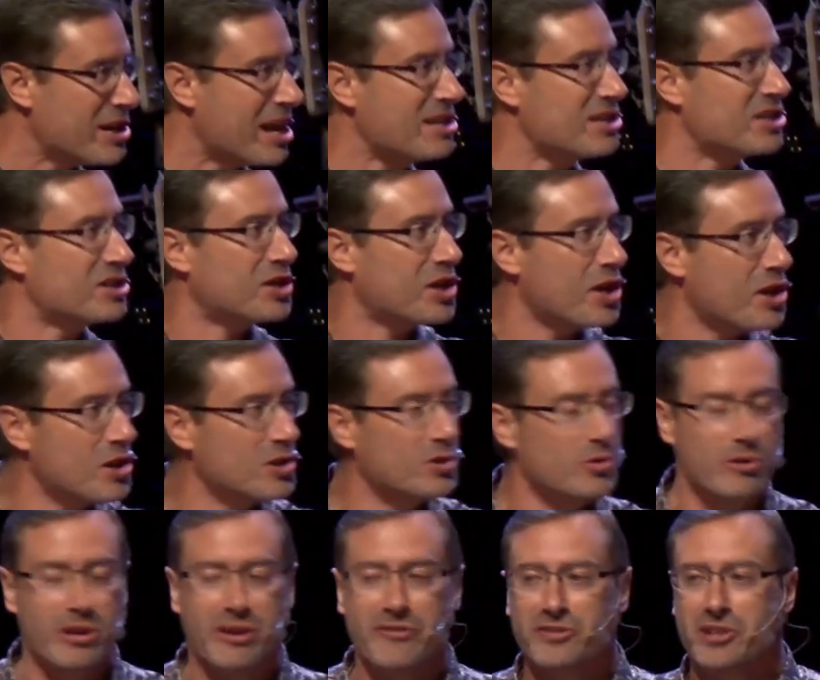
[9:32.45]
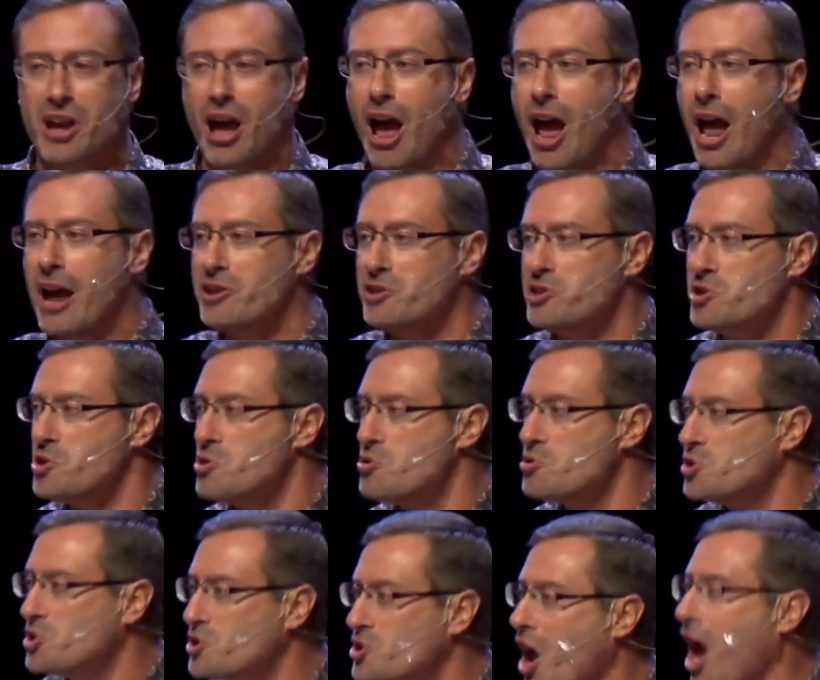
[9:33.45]
As children of God, you
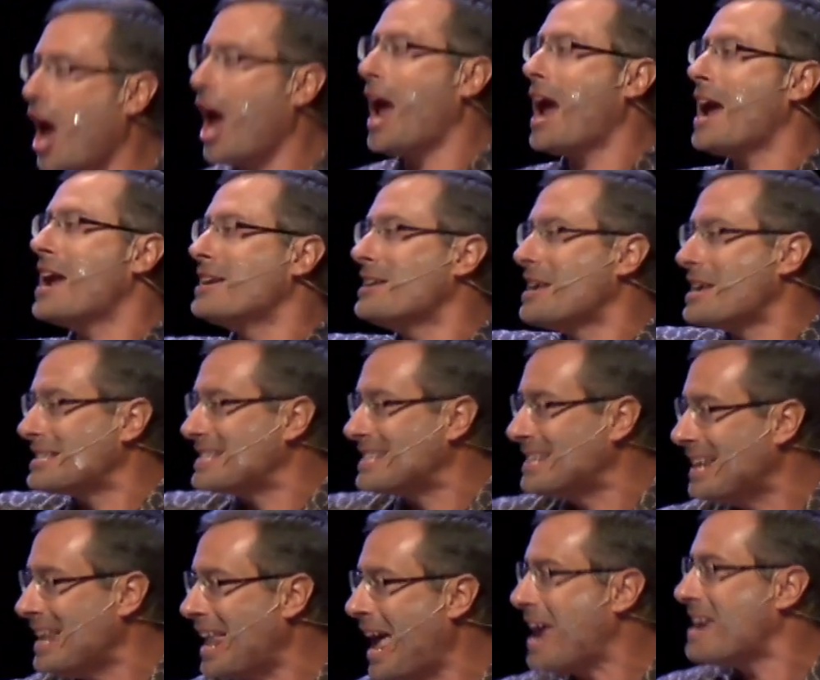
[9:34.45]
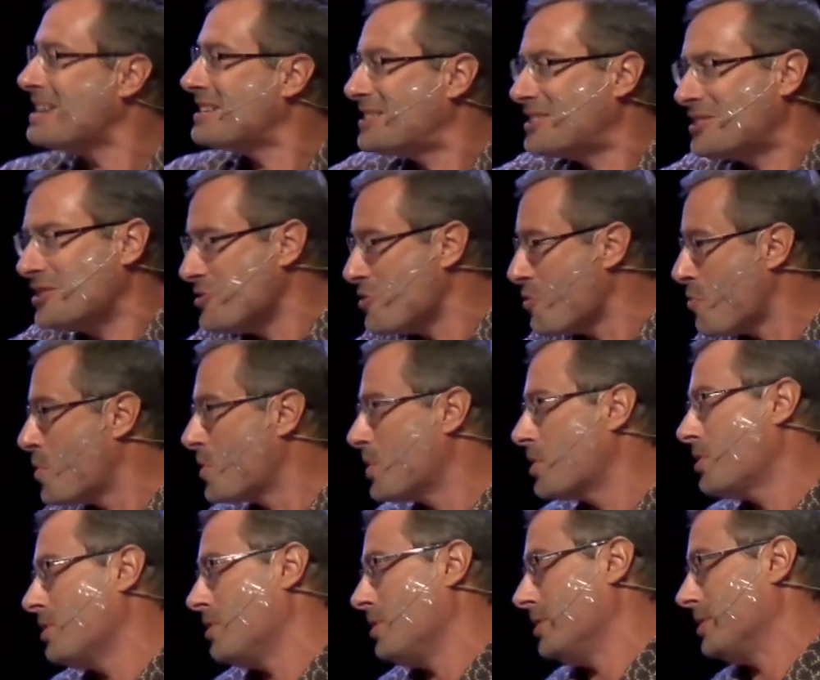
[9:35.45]
shine as lights in the
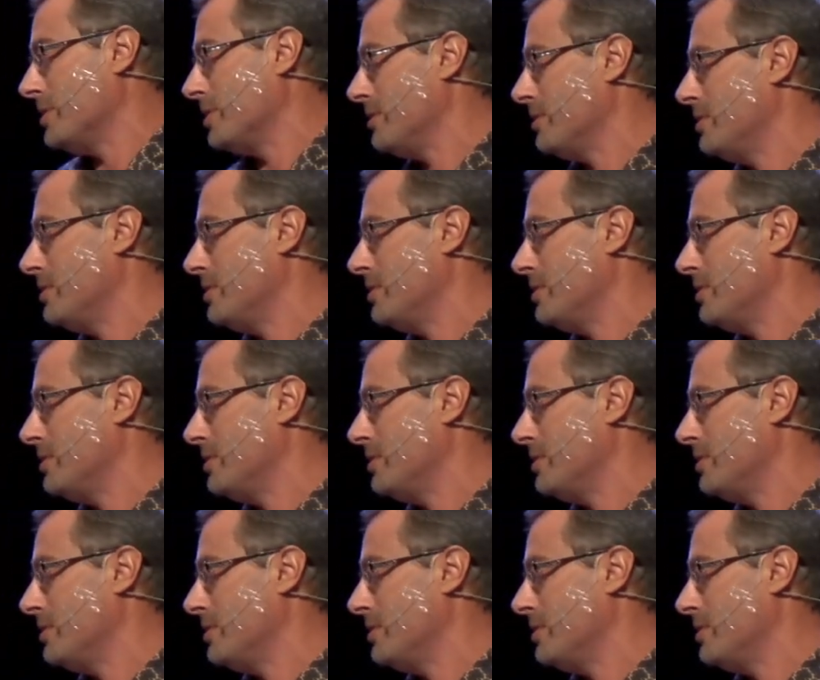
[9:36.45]
world.